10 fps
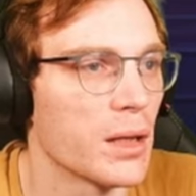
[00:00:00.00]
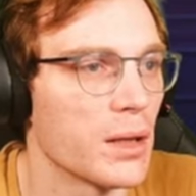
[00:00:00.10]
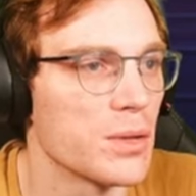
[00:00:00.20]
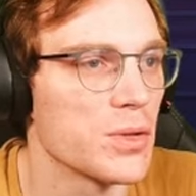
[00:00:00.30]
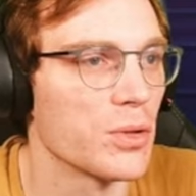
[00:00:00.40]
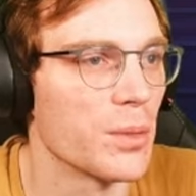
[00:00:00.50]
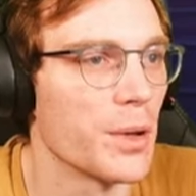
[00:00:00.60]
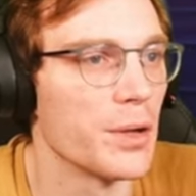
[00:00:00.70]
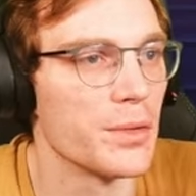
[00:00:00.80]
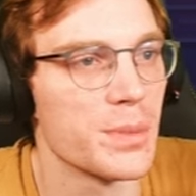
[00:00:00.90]
Unscrew the
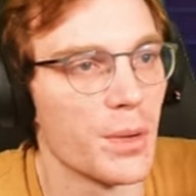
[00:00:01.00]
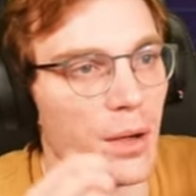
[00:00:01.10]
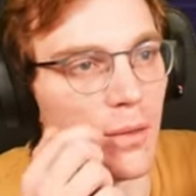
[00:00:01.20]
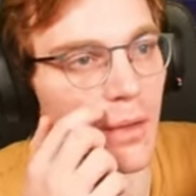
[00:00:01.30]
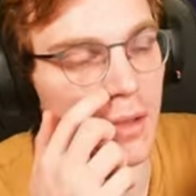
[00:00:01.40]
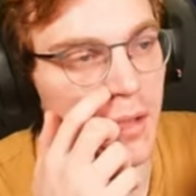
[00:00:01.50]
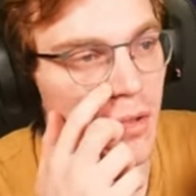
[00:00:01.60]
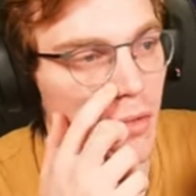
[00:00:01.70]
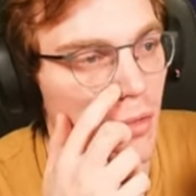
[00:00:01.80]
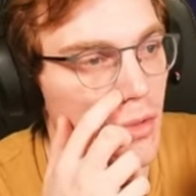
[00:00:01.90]
bolts, but I've got to find a
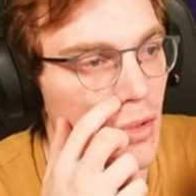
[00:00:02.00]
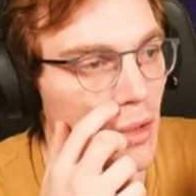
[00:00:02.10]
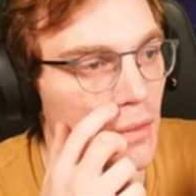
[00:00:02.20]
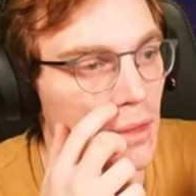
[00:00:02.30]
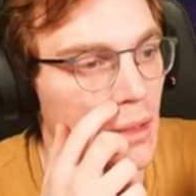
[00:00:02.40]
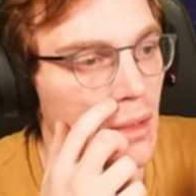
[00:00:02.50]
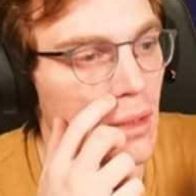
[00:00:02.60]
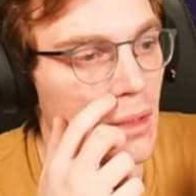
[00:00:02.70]
screwdriver.